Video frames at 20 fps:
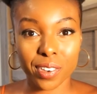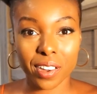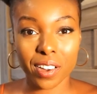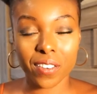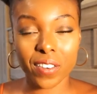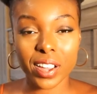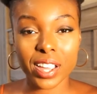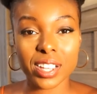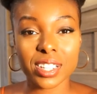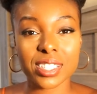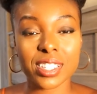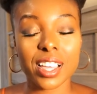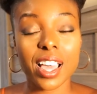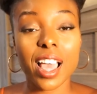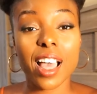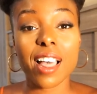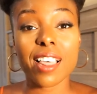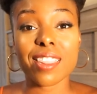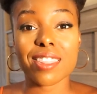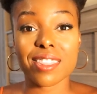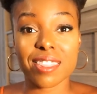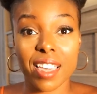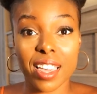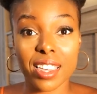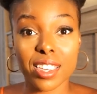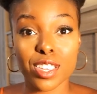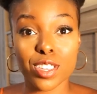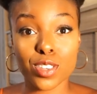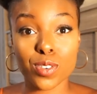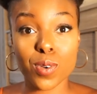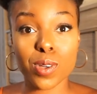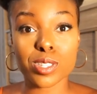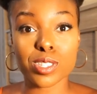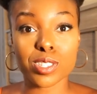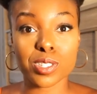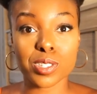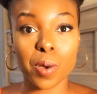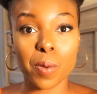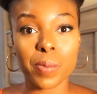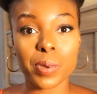All right. Thank you
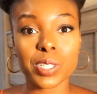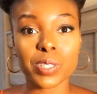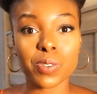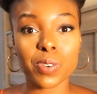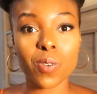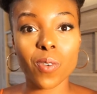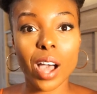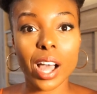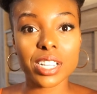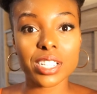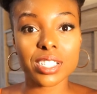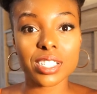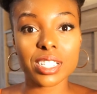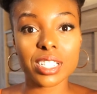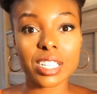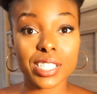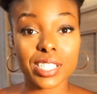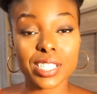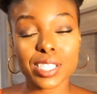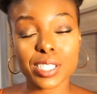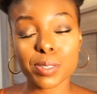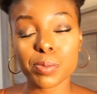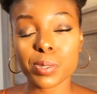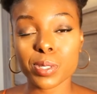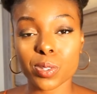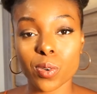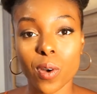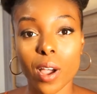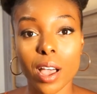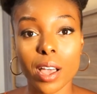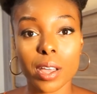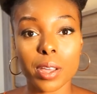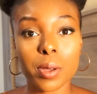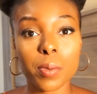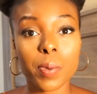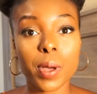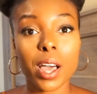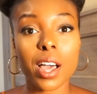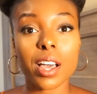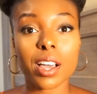so much for watching. To subscribe,
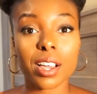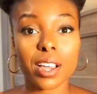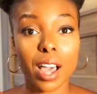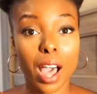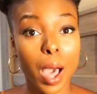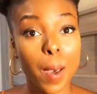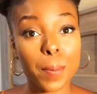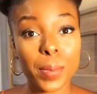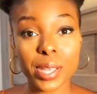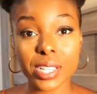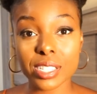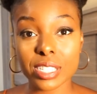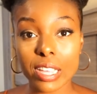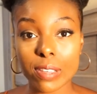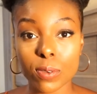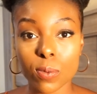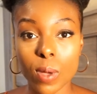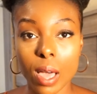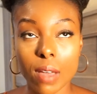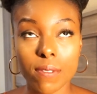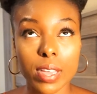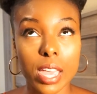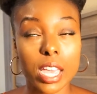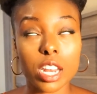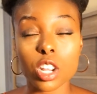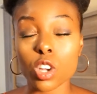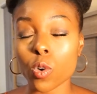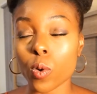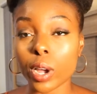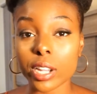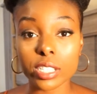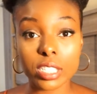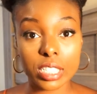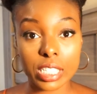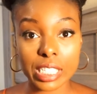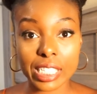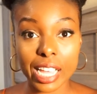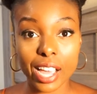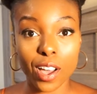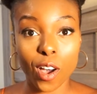Comment if you have any
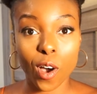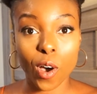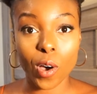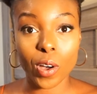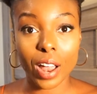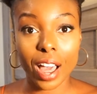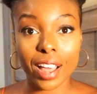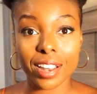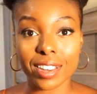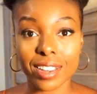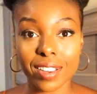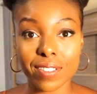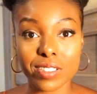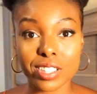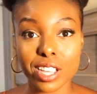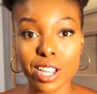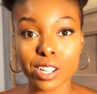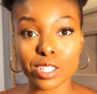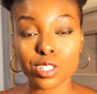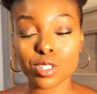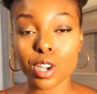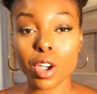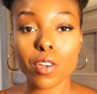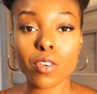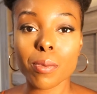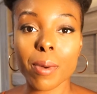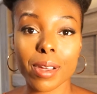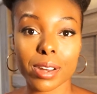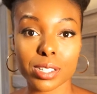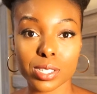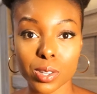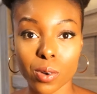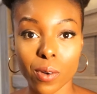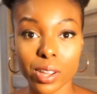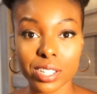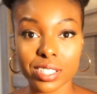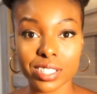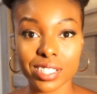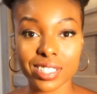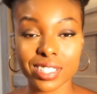questions at all. I love to answer everybody's
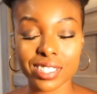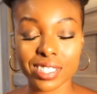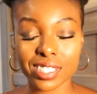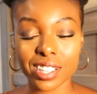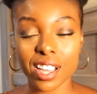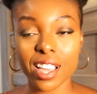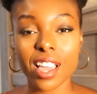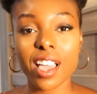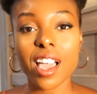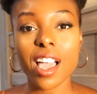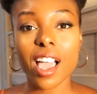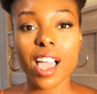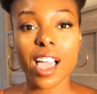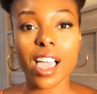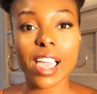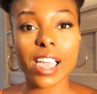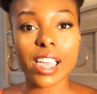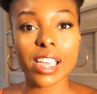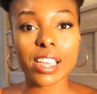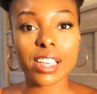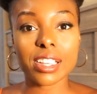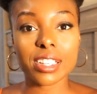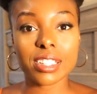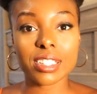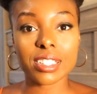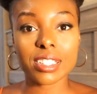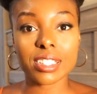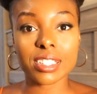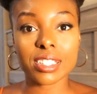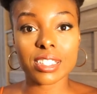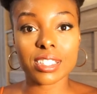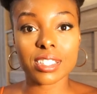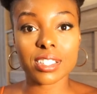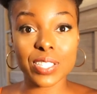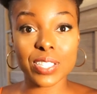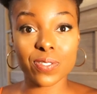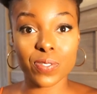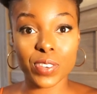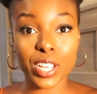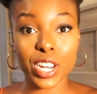questions. And
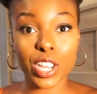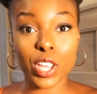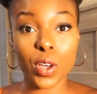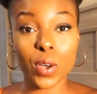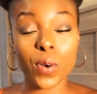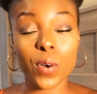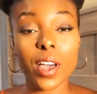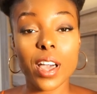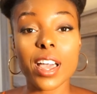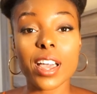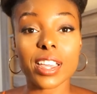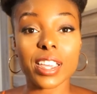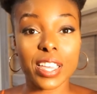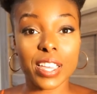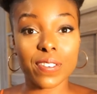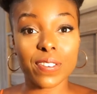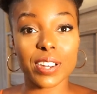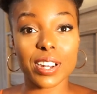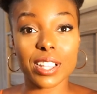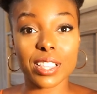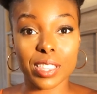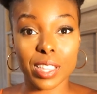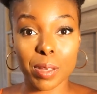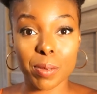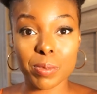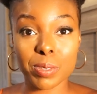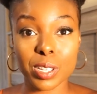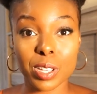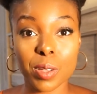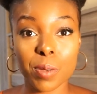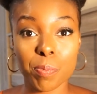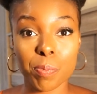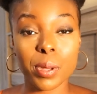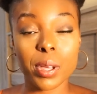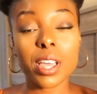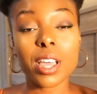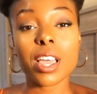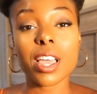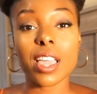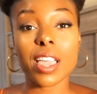this video, give it a thumbs up
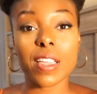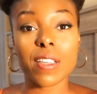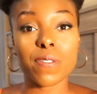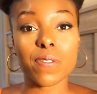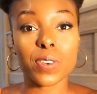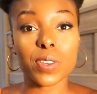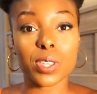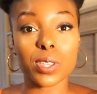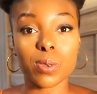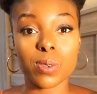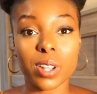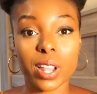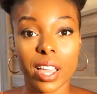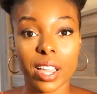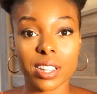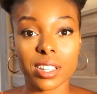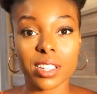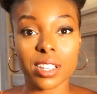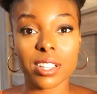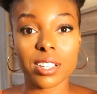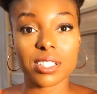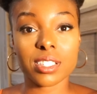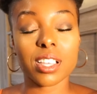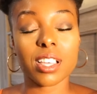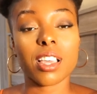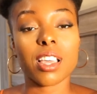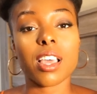if you liked it.